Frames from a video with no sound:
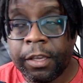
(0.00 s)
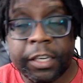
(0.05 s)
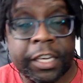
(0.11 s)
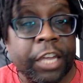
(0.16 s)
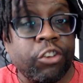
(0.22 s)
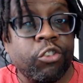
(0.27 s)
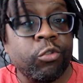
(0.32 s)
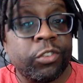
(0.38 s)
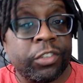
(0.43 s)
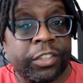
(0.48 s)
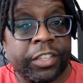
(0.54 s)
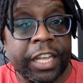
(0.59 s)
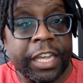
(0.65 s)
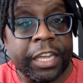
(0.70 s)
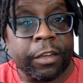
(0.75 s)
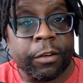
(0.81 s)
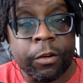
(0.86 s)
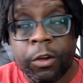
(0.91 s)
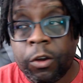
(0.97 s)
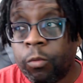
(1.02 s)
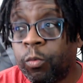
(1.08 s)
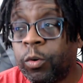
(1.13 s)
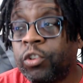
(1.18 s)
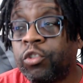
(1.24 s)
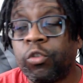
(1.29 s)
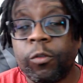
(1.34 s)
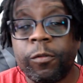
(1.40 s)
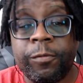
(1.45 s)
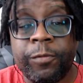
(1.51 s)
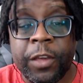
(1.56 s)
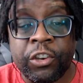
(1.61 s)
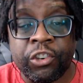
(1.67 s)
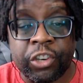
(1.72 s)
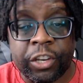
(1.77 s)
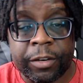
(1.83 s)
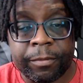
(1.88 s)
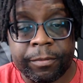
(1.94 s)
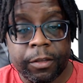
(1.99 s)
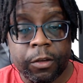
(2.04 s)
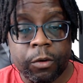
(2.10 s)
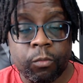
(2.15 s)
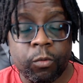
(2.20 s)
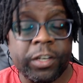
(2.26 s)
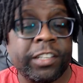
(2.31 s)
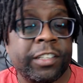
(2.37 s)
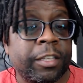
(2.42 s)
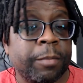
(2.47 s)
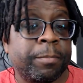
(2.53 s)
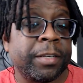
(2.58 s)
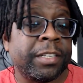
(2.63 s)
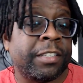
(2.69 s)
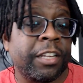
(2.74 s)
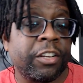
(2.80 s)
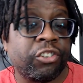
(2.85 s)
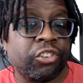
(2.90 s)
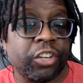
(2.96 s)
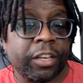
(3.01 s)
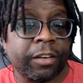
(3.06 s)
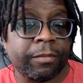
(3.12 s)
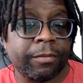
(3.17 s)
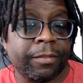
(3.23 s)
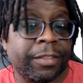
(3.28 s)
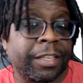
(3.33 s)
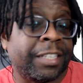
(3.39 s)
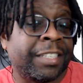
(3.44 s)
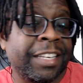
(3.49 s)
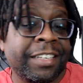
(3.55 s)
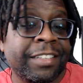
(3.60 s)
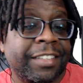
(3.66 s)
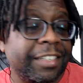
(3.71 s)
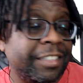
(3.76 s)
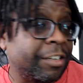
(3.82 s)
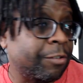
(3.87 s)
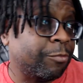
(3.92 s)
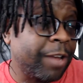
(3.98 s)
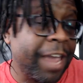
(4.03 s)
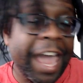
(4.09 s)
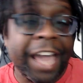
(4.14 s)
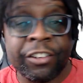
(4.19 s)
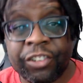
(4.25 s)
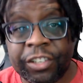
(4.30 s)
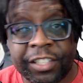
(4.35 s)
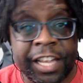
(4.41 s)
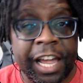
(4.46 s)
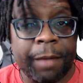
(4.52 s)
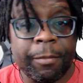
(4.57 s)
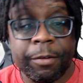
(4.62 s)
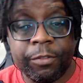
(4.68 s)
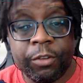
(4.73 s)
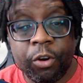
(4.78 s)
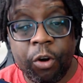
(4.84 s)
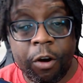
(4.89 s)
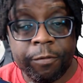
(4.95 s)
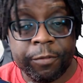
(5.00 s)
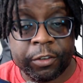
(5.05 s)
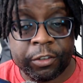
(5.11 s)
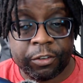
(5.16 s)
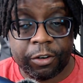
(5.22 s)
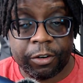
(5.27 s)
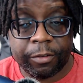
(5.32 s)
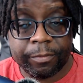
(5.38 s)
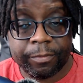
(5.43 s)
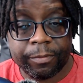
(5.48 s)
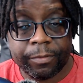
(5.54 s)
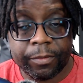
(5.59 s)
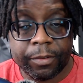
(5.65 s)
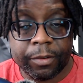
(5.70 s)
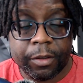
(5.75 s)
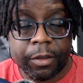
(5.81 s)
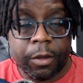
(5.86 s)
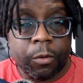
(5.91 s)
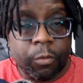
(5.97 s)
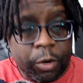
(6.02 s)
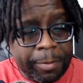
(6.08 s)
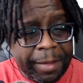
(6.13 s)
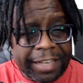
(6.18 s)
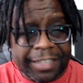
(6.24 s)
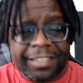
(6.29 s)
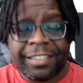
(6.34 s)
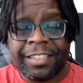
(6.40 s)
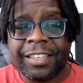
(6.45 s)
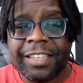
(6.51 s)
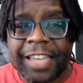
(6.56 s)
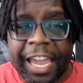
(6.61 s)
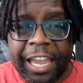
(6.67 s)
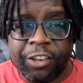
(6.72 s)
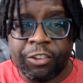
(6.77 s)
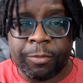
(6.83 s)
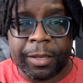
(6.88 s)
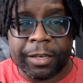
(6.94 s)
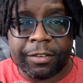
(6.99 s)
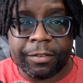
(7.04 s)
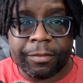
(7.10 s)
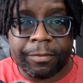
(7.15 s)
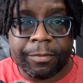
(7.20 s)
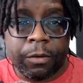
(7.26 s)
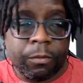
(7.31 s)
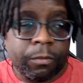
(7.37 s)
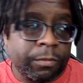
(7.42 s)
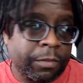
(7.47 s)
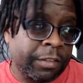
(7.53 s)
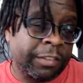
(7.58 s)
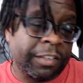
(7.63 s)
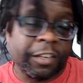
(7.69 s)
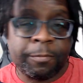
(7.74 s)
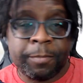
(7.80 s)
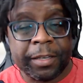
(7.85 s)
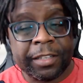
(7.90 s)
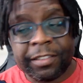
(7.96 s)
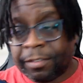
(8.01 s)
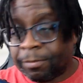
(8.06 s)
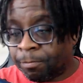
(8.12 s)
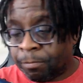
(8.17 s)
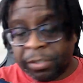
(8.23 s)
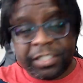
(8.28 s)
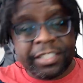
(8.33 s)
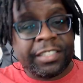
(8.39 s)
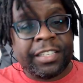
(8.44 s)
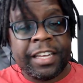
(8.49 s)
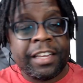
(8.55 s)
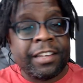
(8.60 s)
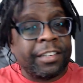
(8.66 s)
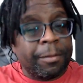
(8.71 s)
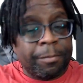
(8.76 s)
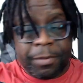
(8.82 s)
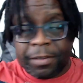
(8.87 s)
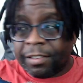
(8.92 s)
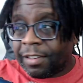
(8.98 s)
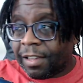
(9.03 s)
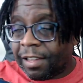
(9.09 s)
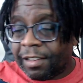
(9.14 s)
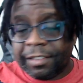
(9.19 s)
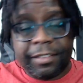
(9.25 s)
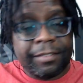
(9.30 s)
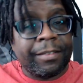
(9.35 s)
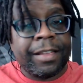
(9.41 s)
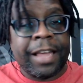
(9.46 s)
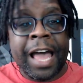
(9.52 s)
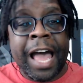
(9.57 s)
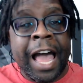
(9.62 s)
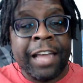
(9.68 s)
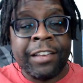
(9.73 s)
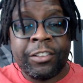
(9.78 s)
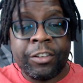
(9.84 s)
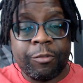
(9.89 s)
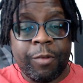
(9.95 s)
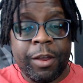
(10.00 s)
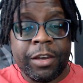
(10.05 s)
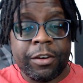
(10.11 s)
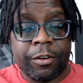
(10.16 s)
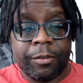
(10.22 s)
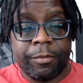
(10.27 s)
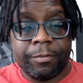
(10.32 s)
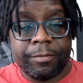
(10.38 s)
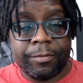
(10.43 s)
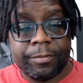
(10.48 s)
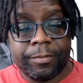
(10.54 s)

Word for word: Can you see what's your vision? What's the position, the distance, and reaction time of the officer? What about disengagement? The suspect puts his hands up and says, I surrender.